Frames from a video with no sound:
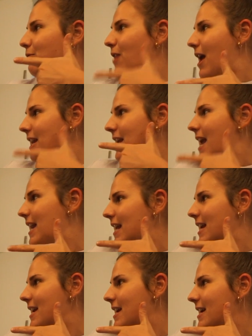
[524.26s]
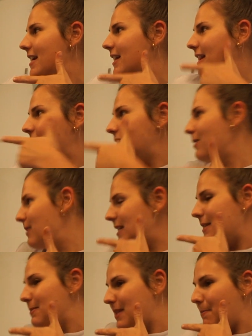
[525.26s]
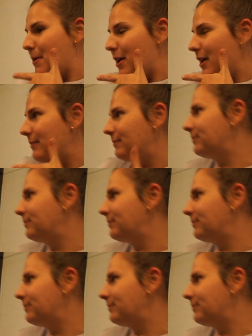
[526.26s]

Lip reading: Ready, Eddie? Let's go eat some supper.